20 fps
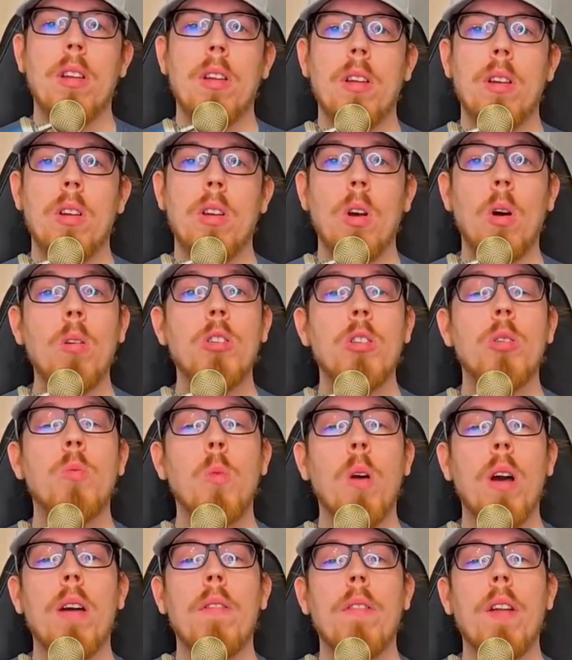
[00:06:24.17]
Culture and
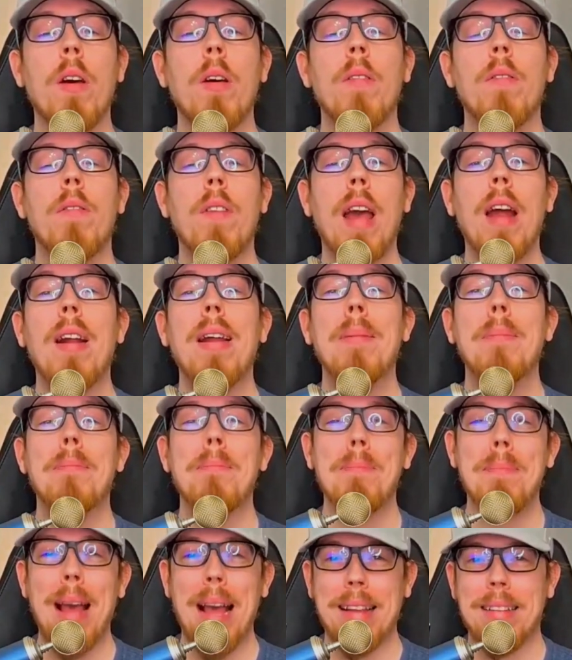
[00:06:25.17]
workflow vary
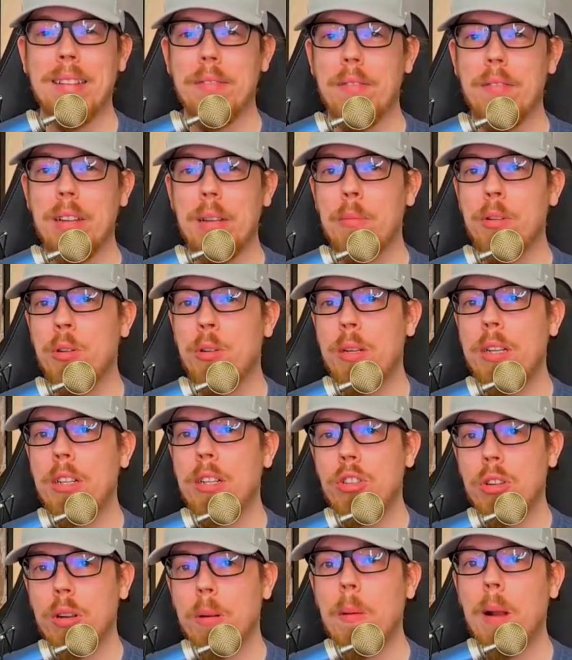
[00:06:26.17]
massively between
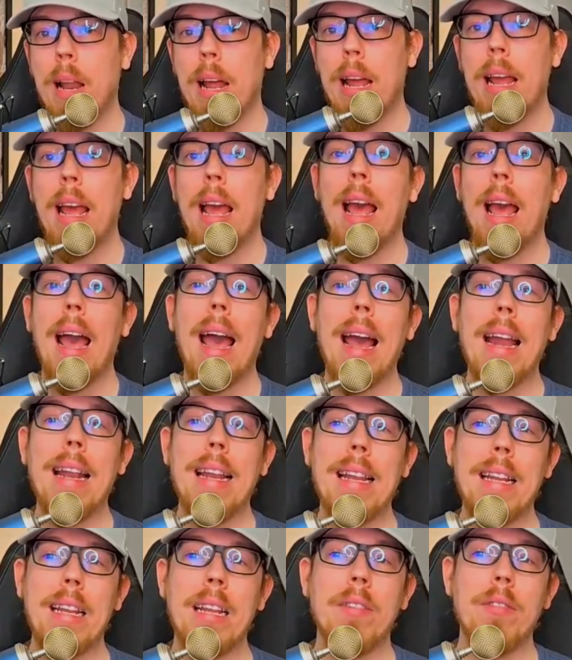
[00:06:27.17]
AAA and
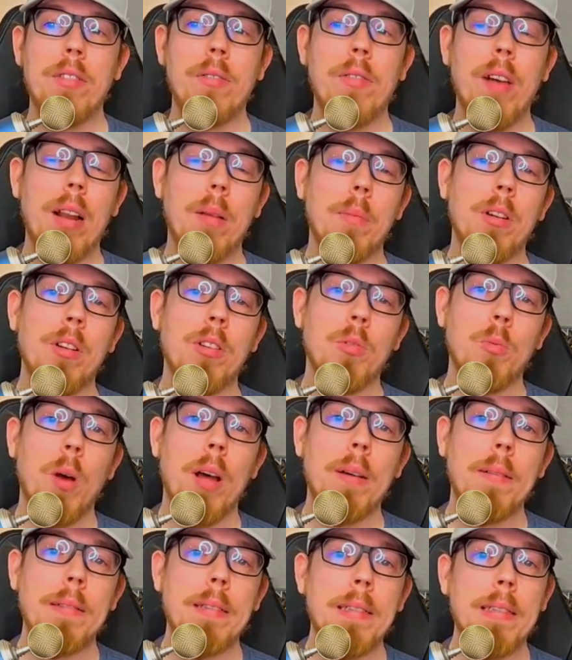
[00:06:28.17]
indie development as
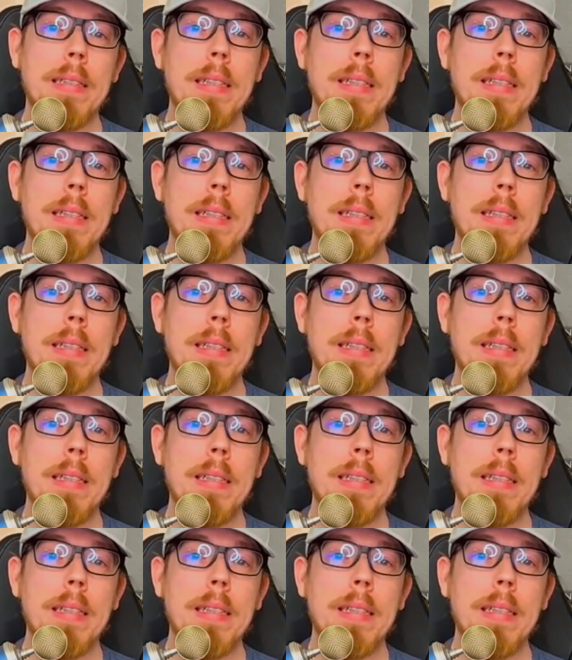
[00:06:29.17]
well.